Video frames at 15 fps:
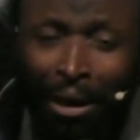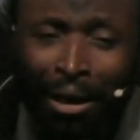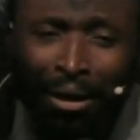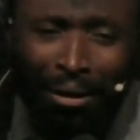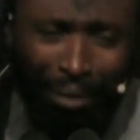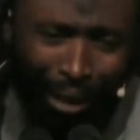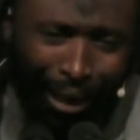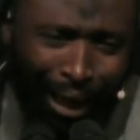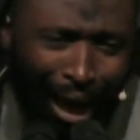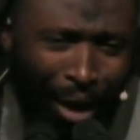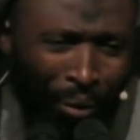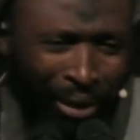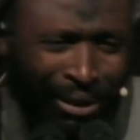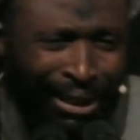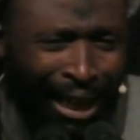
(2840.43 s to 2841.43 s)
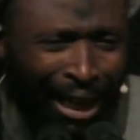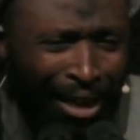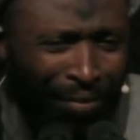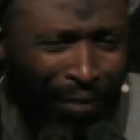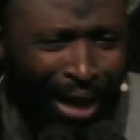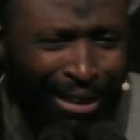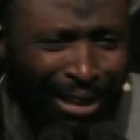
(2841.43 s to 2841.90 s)
Allah, which
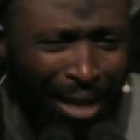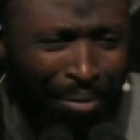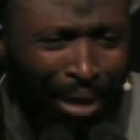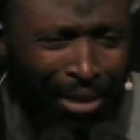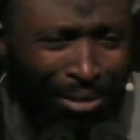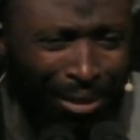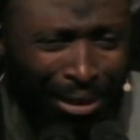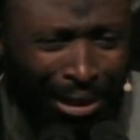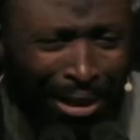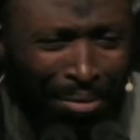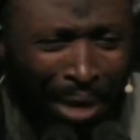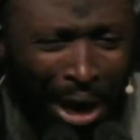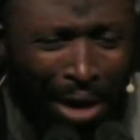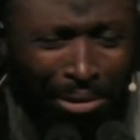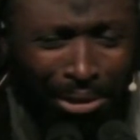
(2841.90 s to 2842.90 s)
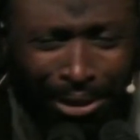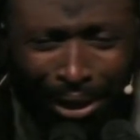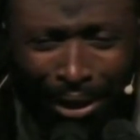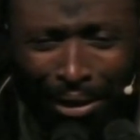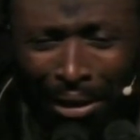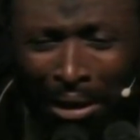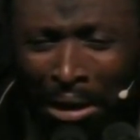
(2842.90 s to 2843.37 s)
sacrifice am I talking about?
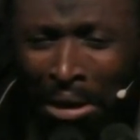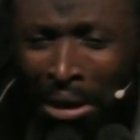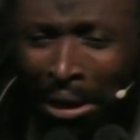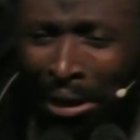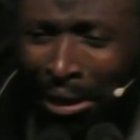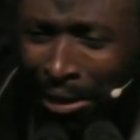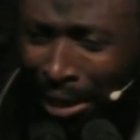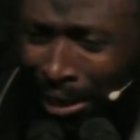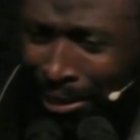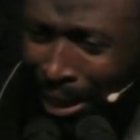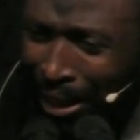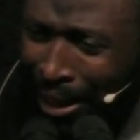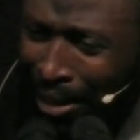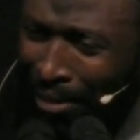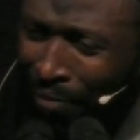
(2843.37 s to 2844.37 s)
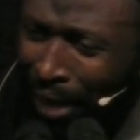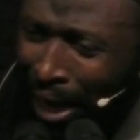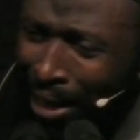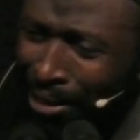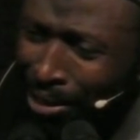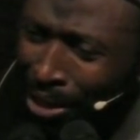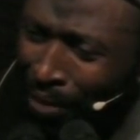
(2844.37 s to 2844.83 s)
The
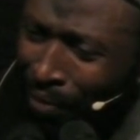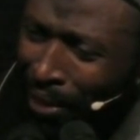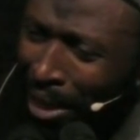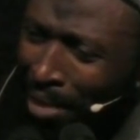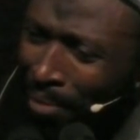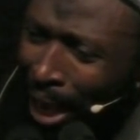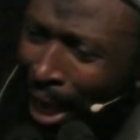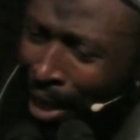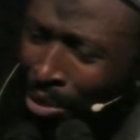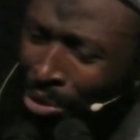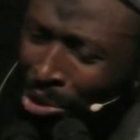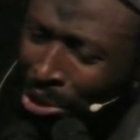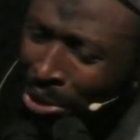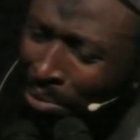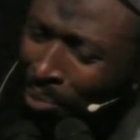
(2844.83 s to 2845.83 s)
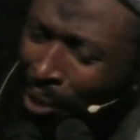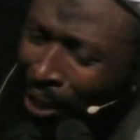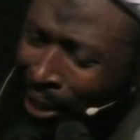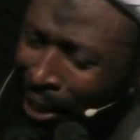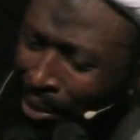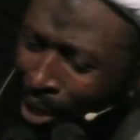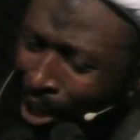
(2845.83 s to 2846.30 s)
sacrifice of the man whose
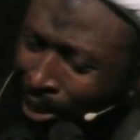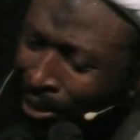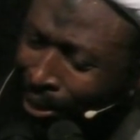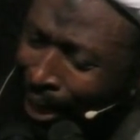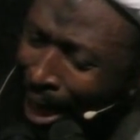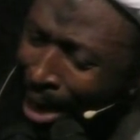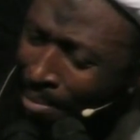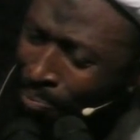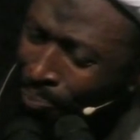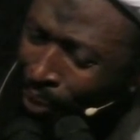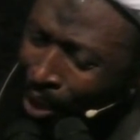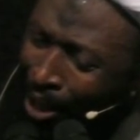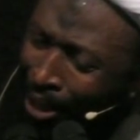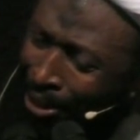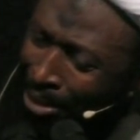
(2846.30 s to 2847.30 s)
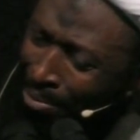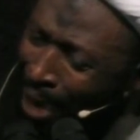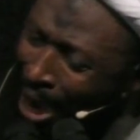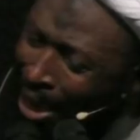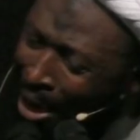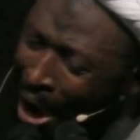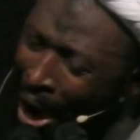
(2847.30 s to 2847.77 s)
body was trampled
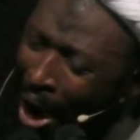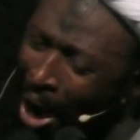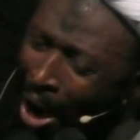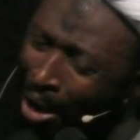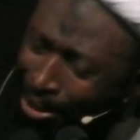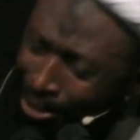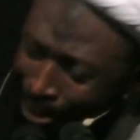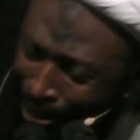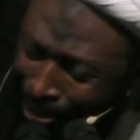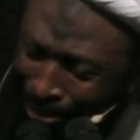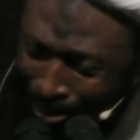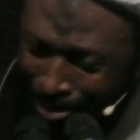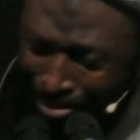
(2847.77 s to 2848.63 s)
by horses.